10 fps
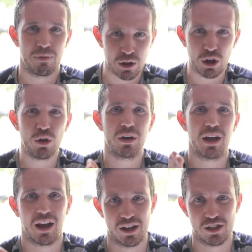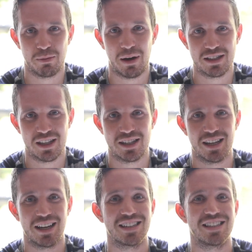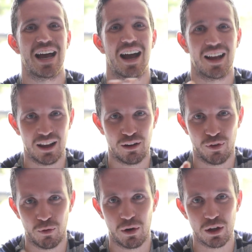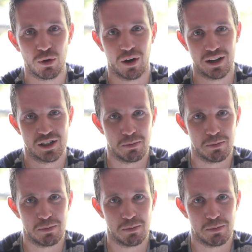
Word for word: You can customize this exactly for what you want it